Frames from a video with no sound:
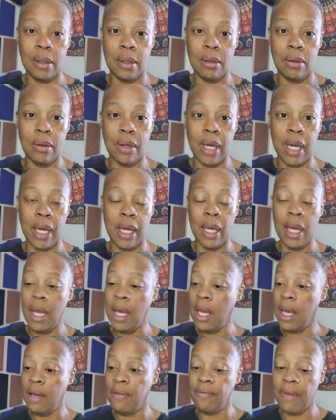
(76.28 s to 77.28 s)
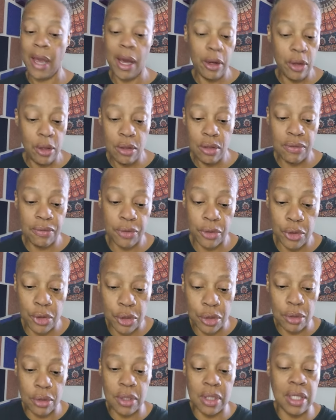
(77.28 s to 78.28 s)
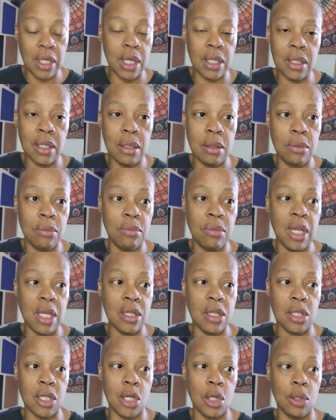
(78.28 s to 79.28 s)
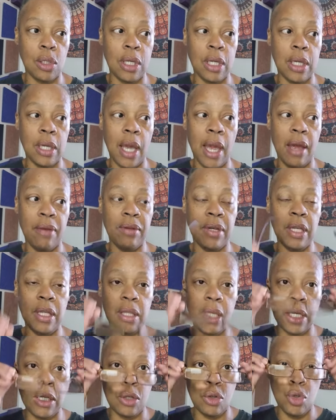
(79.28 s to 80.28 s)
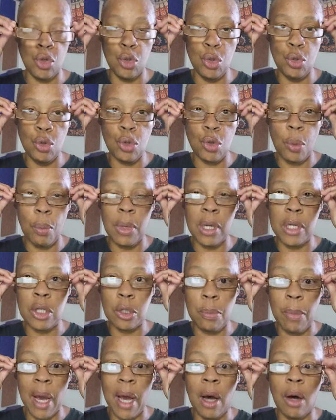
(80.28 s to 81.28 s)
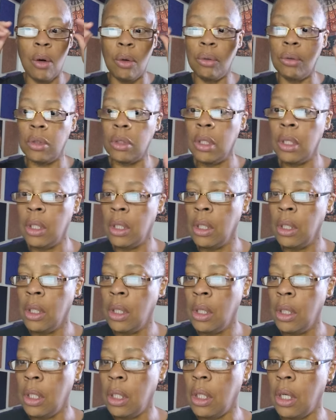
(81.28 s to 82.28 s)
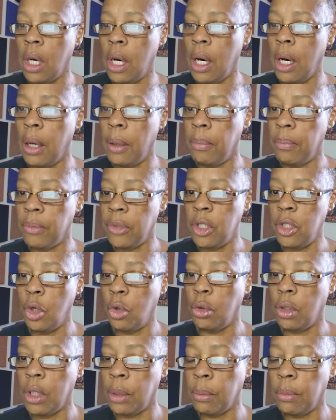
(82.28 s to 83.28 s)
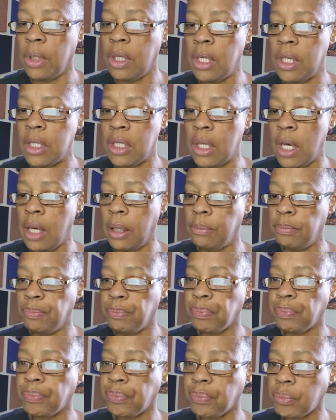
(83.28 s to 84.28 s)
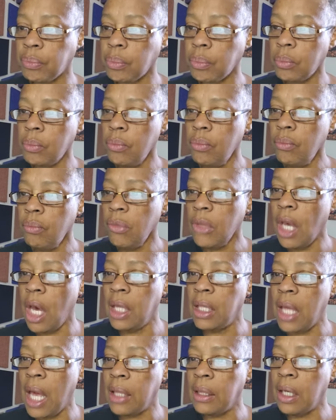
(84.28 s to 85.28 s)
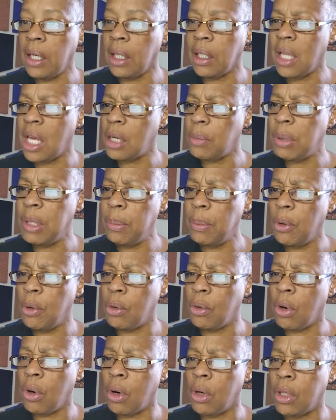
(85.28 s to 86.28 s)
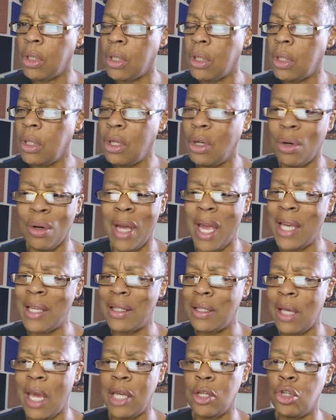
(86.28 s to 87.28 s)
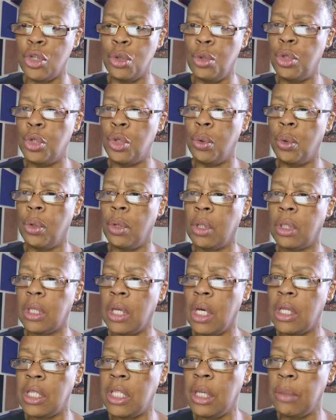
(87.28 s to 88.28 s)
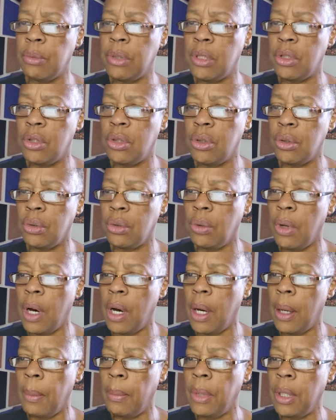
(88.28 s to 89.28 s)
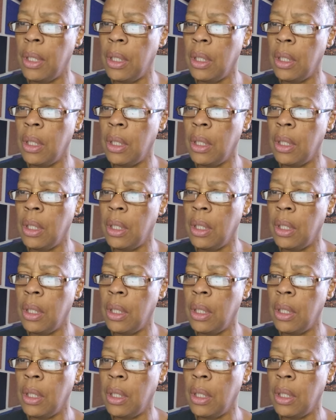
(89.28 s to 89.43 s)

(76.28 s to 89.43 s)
Okay? And values and virtues doesn't necessarily have anything to do so much about um, you know, because um, I, I, think a lot of people are, you know, as as usual, are attempting to um,